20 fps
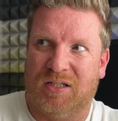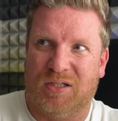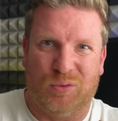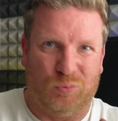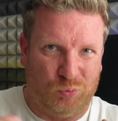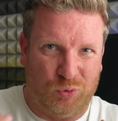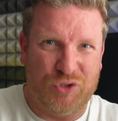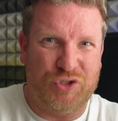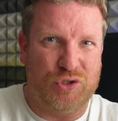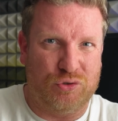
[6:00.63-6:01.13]

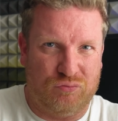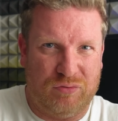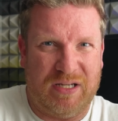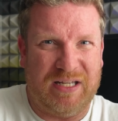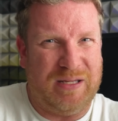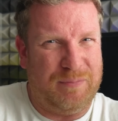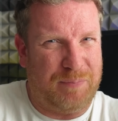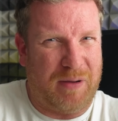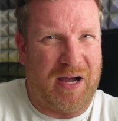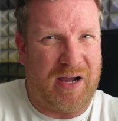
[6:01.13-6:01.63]
would you
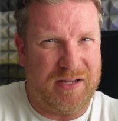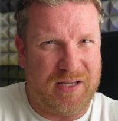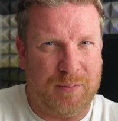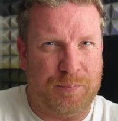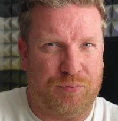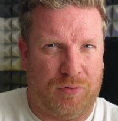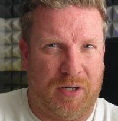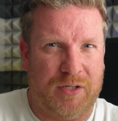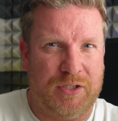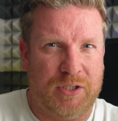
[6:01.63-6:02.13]
really buy a
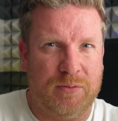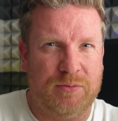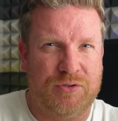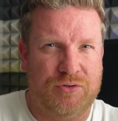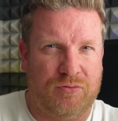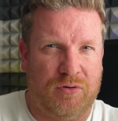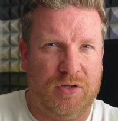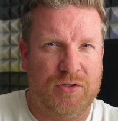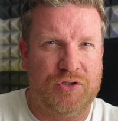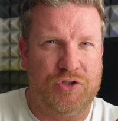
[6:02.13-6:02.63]
brand new
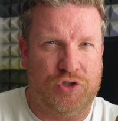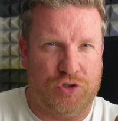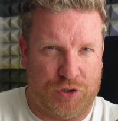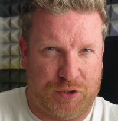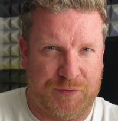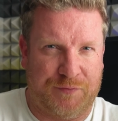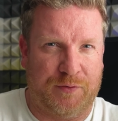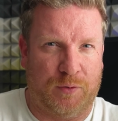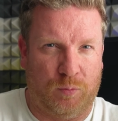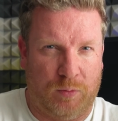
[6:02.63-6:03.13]
drone
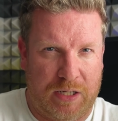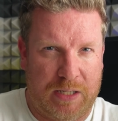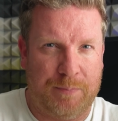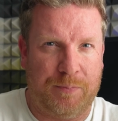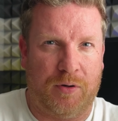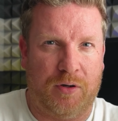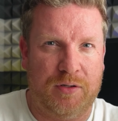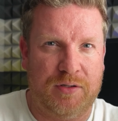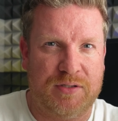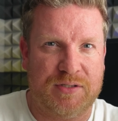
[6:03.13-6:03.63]
just for
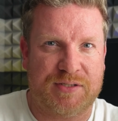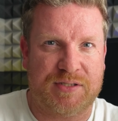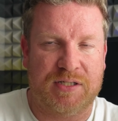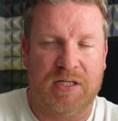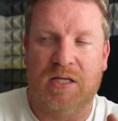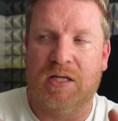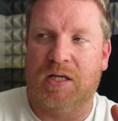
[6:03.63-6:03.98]
waypoints,